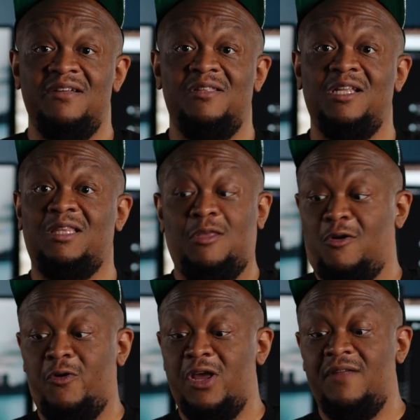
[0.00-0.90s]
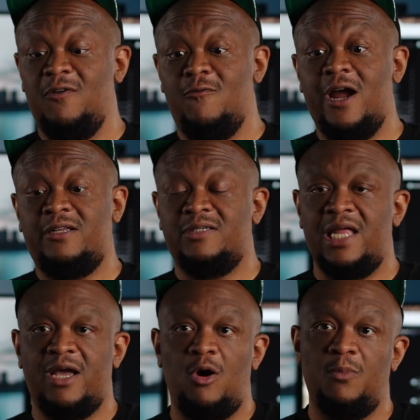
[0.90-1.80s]
The creative director is
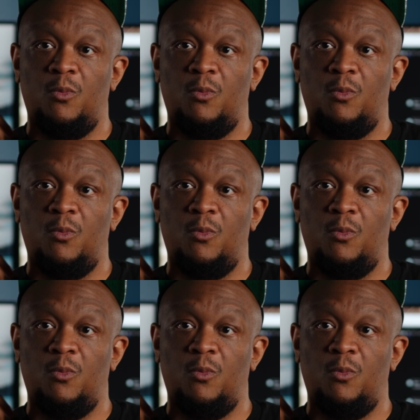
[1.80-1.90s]
oh,